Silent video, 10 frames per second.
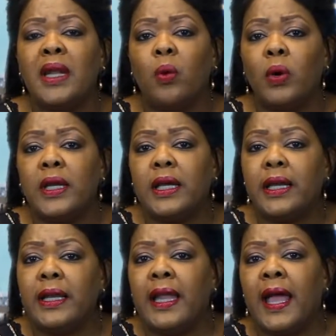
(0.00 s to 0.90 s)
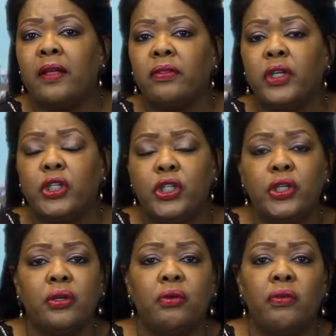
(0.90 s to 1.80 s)
but I want to connect the
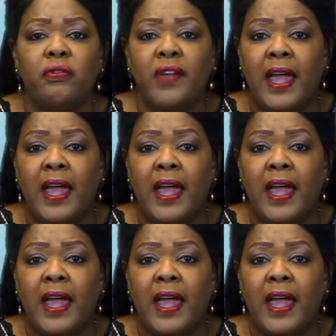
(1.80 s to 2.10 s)
two,